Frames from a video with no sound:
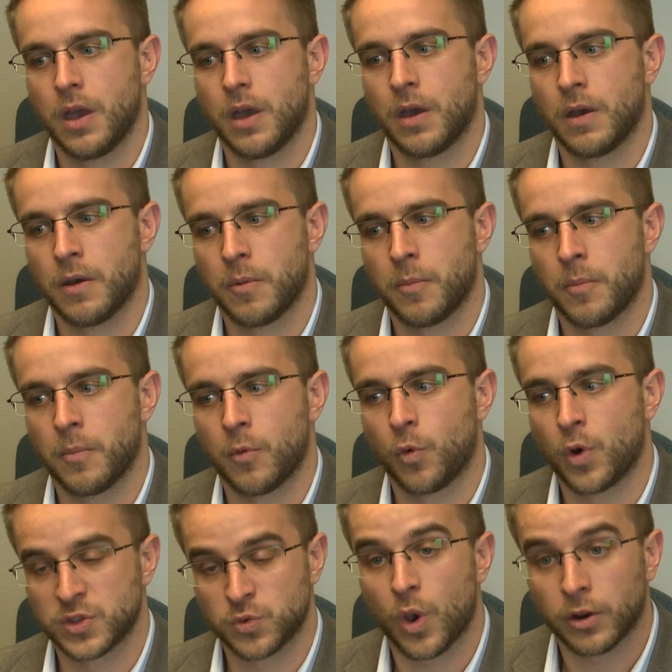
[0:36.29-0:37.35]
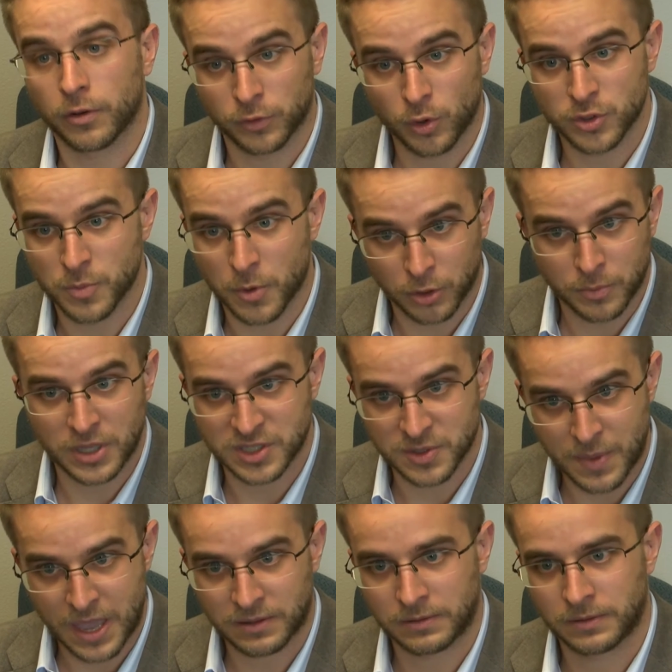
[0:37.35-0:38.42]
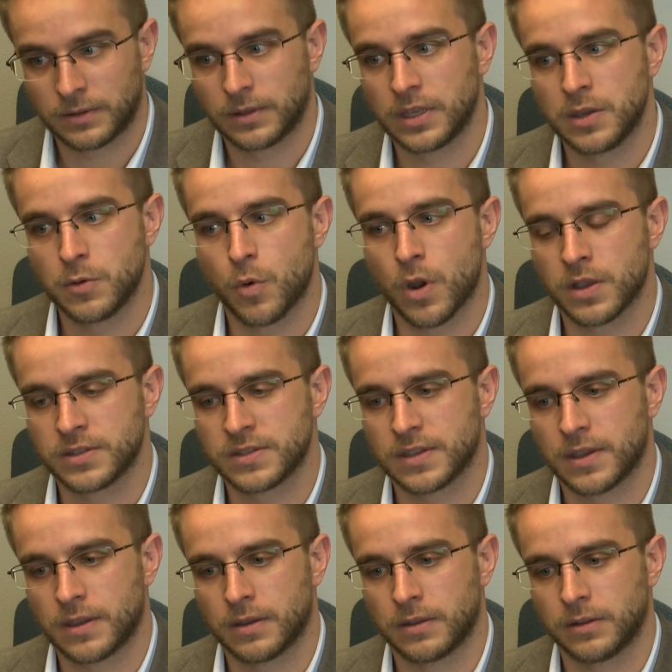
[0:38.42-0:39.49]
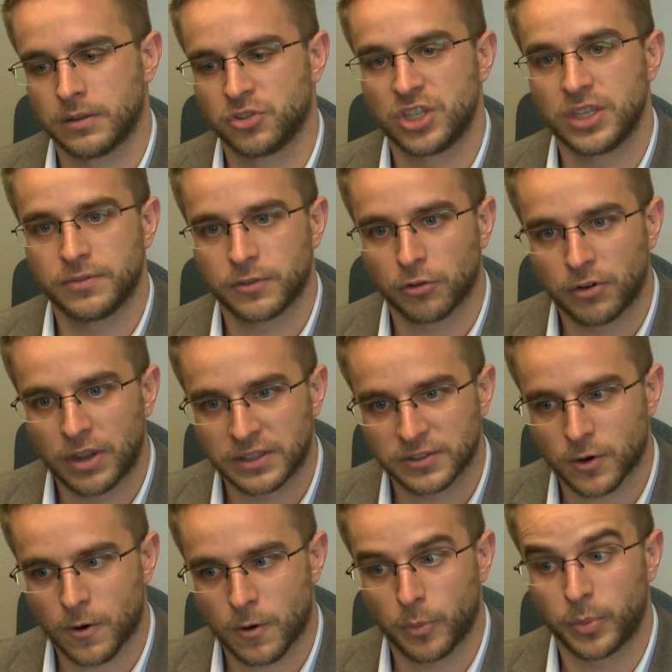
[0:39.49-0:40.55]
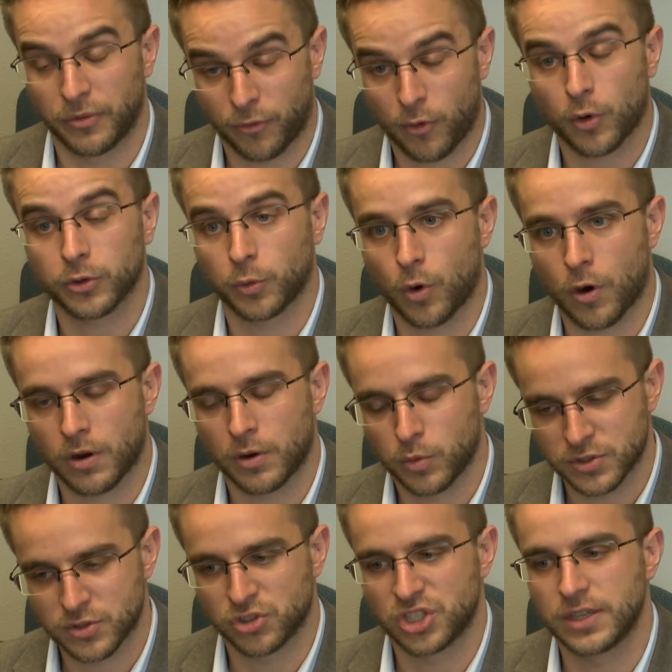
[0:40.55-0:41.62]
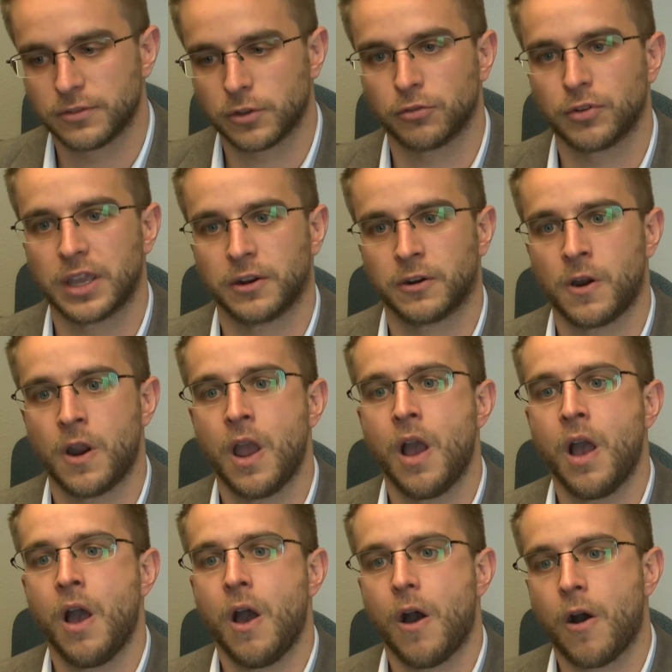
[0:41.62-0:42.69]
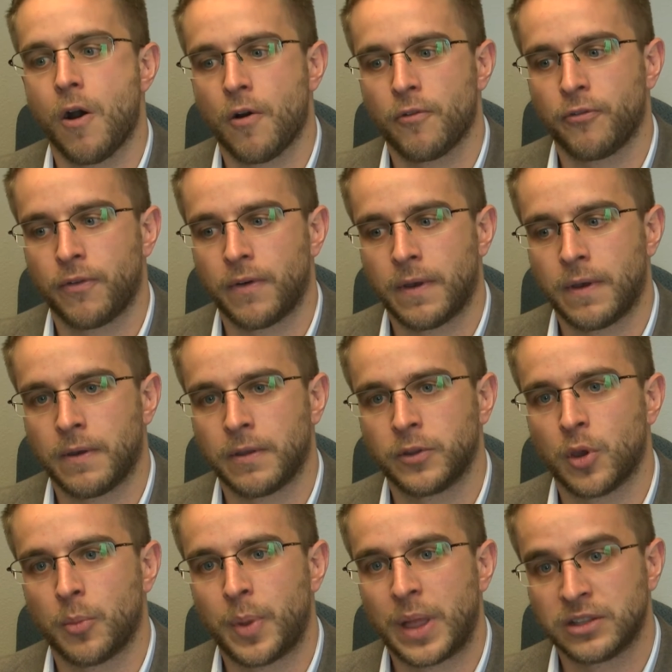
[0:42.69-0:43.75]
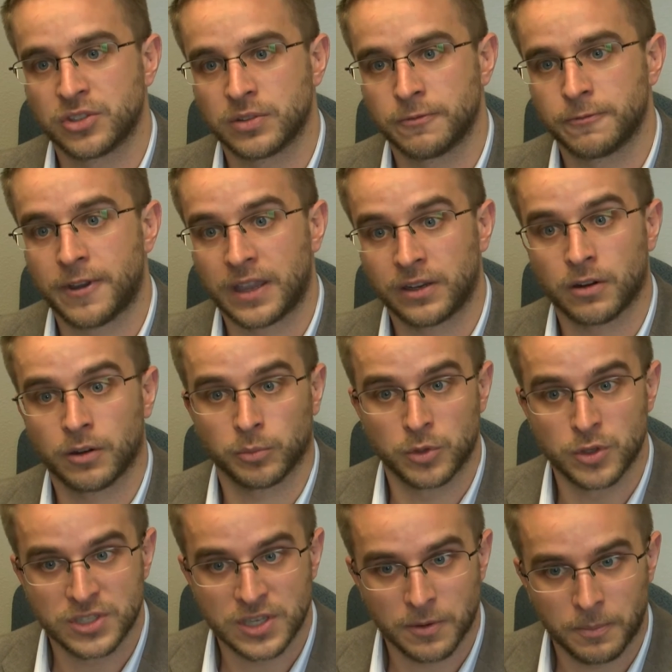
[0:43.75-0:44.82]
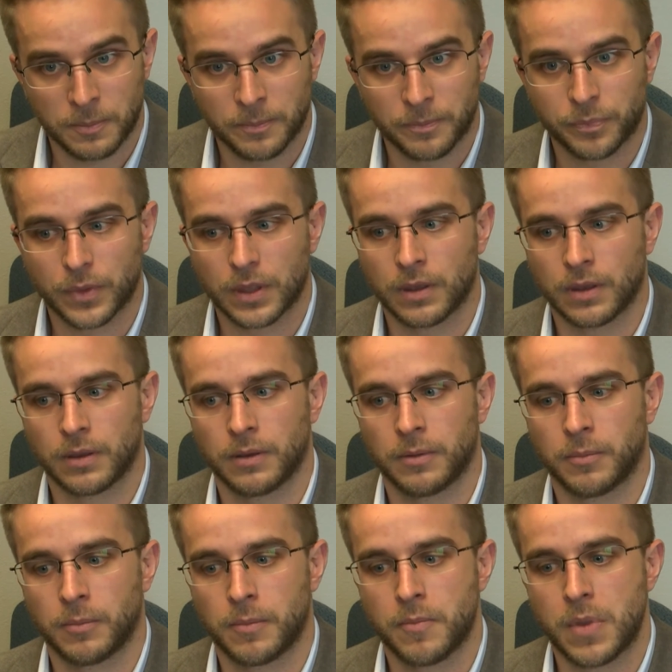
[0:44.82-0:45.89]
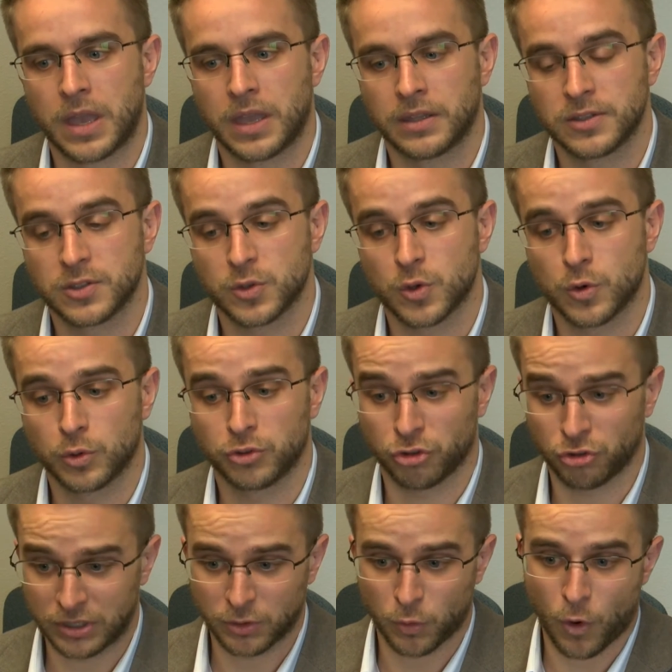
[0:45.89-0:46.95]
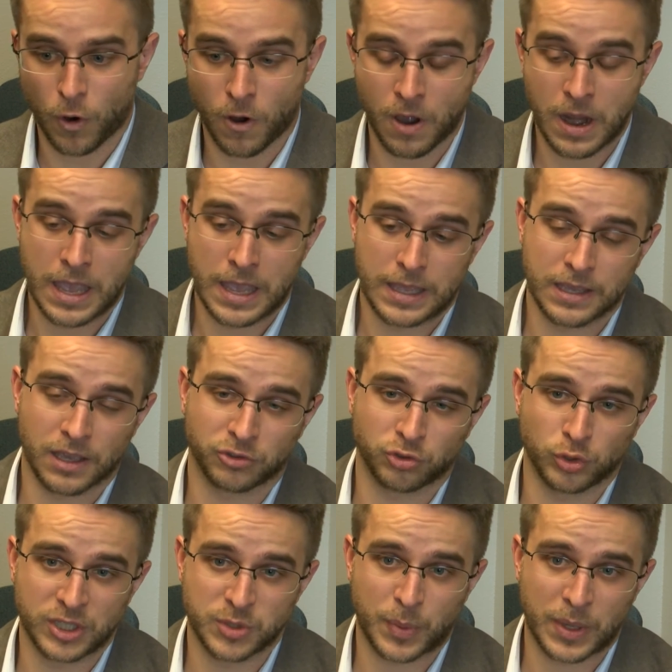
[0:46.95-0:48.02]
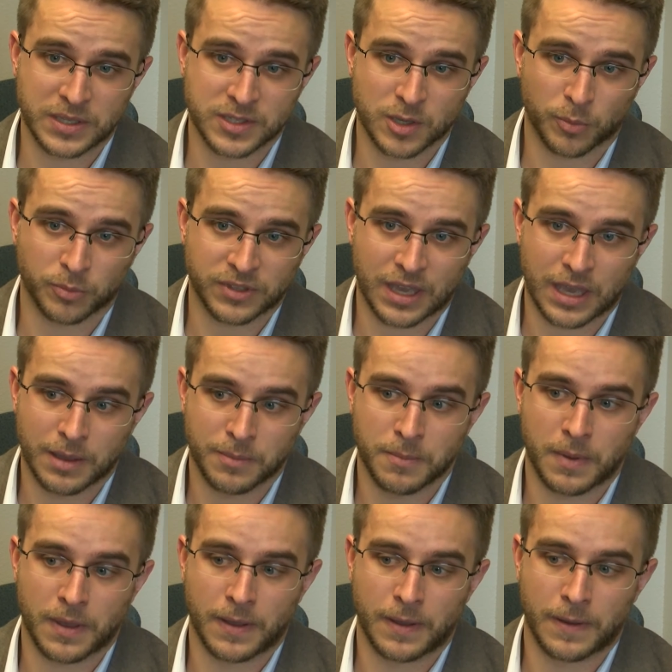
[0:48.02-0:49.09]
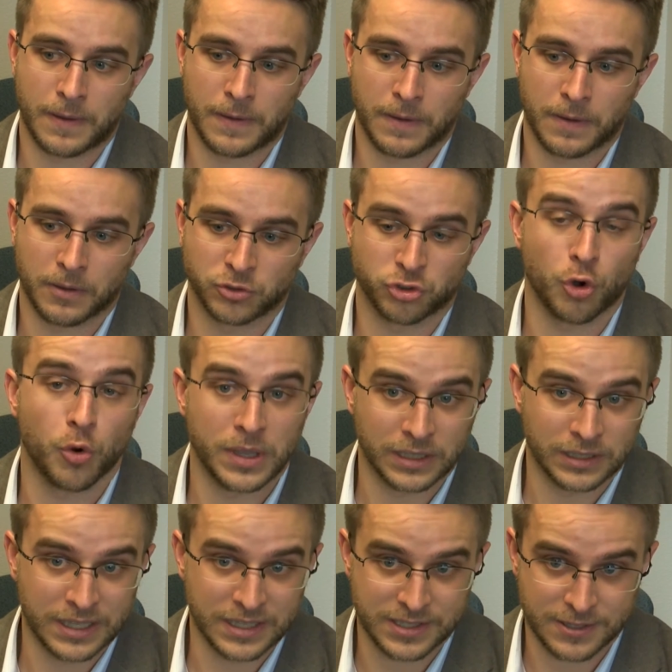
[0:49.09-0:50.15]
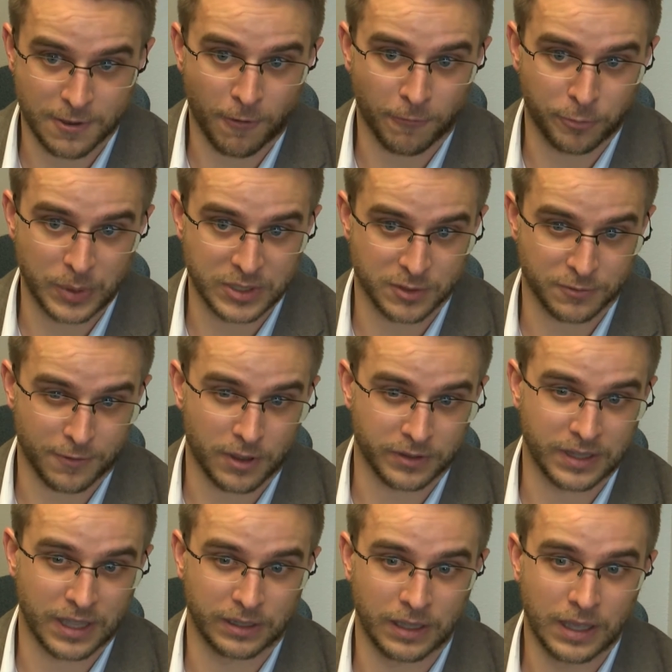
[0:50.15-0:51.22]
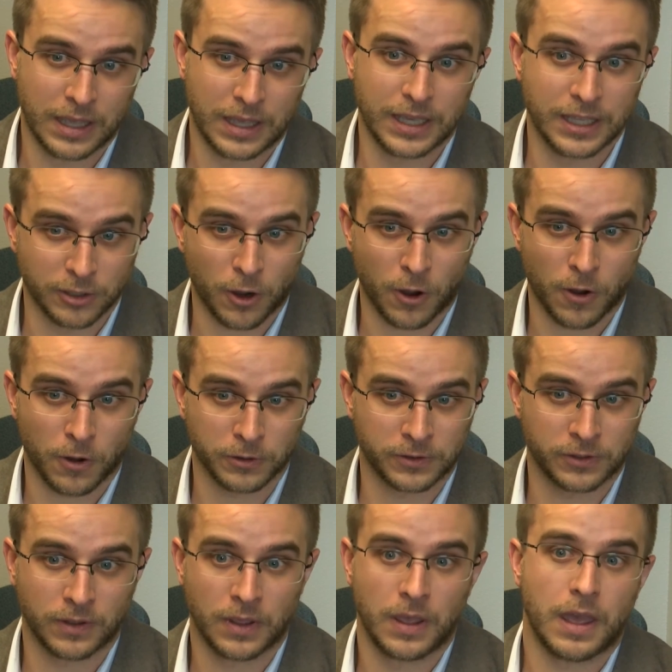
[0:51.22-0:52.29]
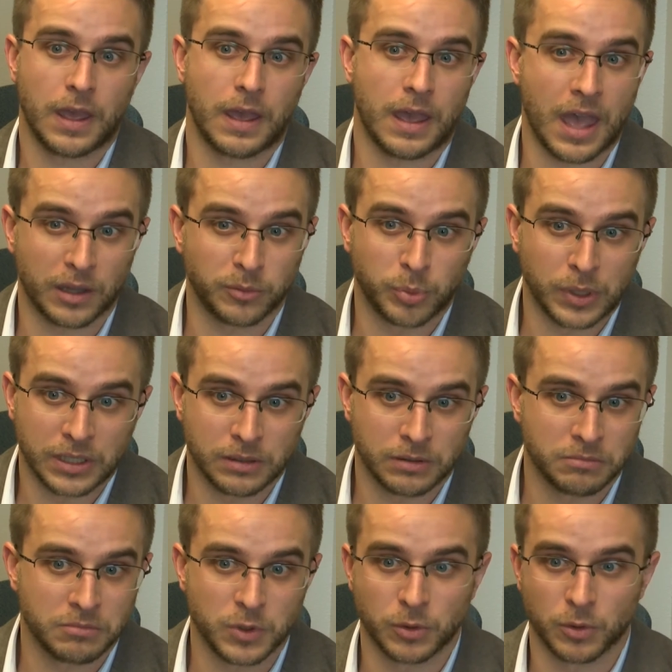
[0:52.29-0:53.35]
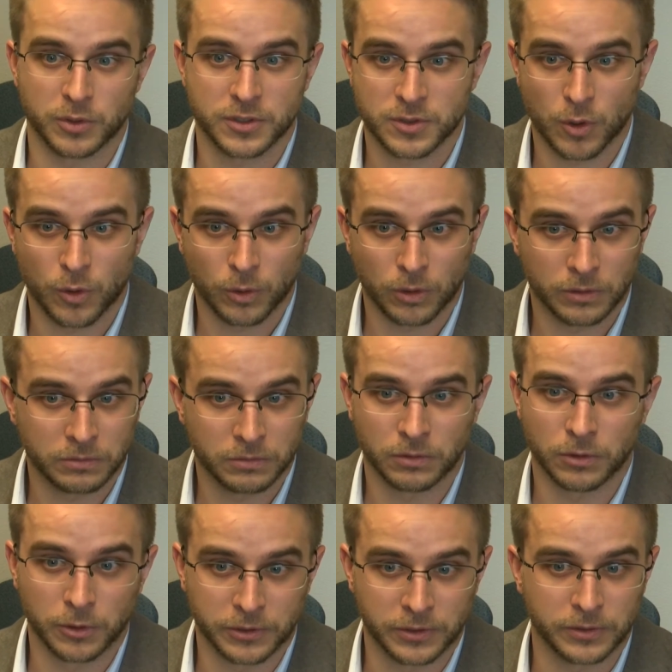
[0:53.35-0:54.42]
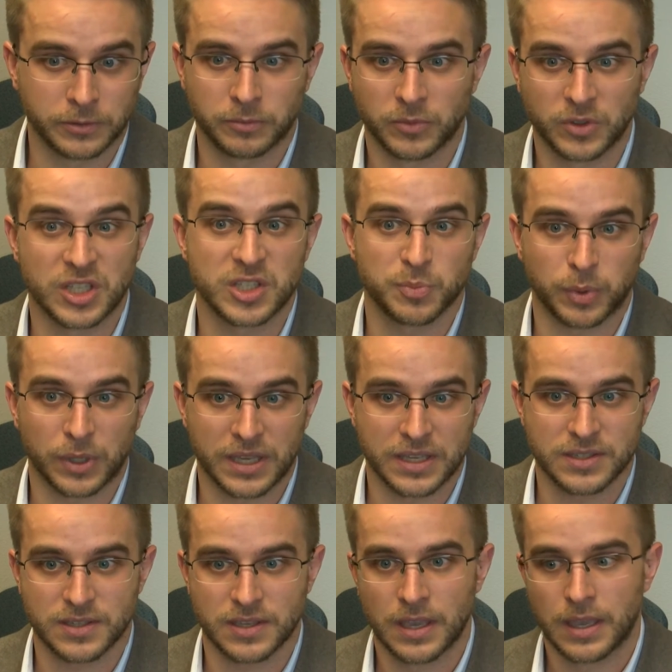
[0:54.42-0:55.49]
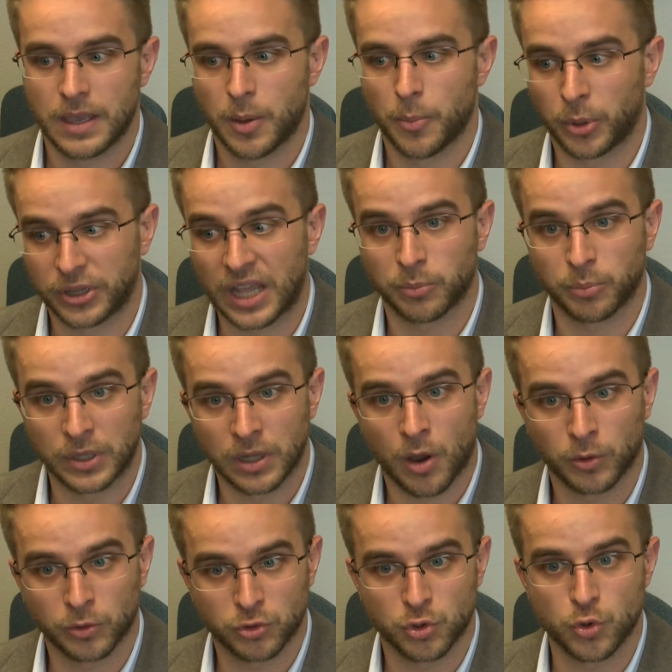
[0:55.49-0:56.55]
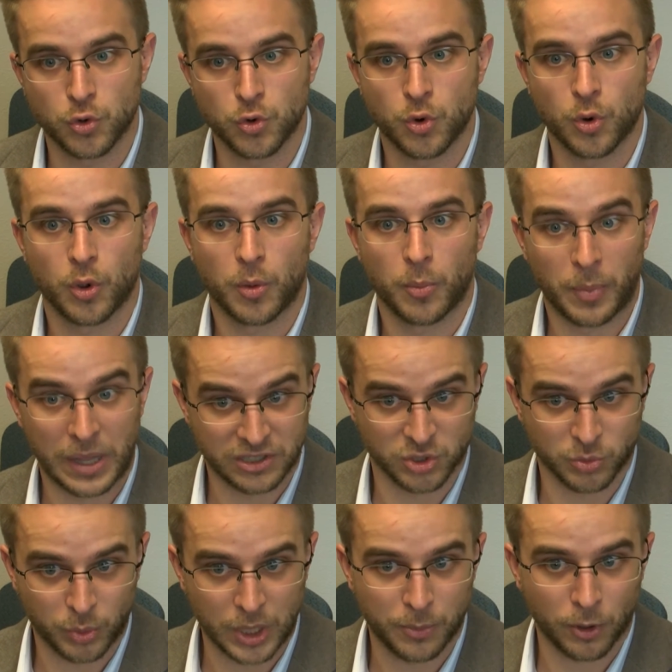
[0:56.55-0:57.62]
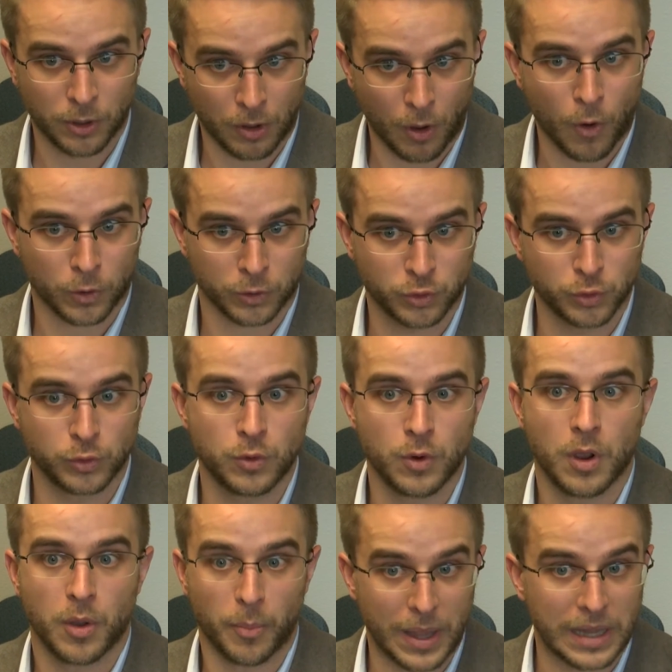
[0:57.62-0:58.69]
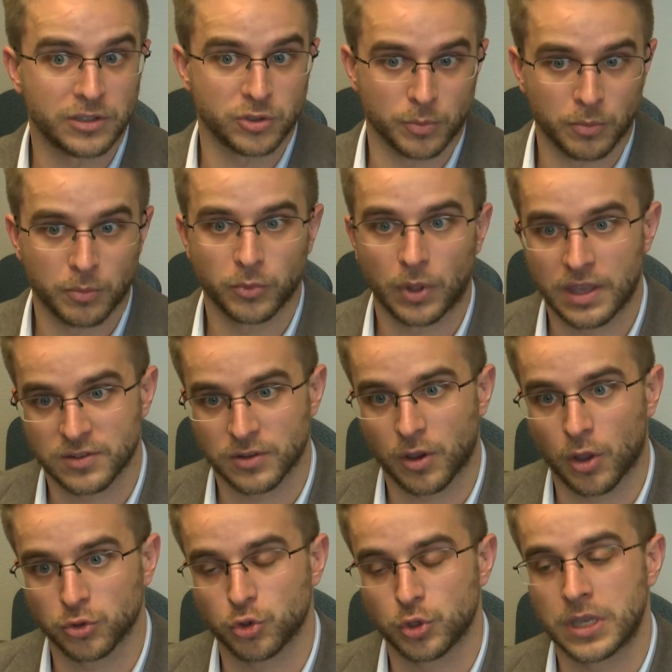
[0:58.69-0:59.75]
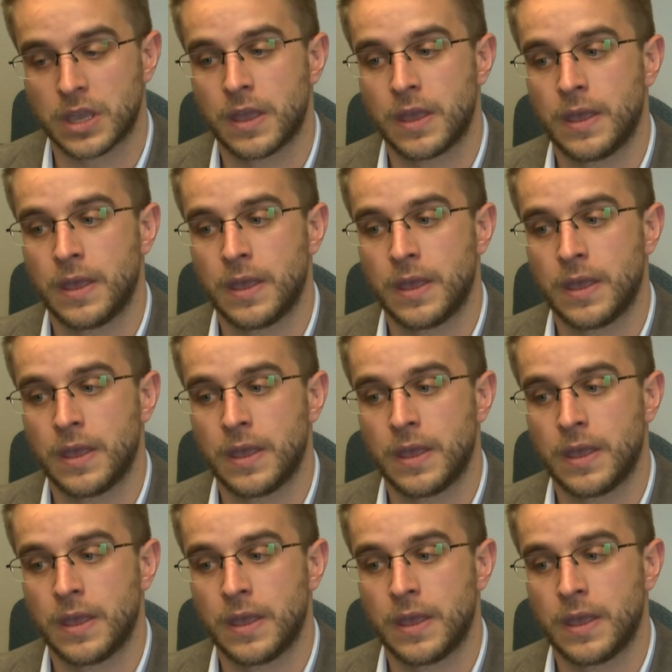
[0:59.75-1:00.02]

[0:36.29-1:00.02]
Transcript: um, was one of those monuments men. He was uh, the chief curator before the war, he was the chief curator of uh, the Belgian Fine Art Museum. Um, and so during the war, he actually spent some time uh, uh drawing lists of pieces of art that he'd heard had been you know, stolen, looted, displaced, but that belonged to Belgian people or to Belgium as a country.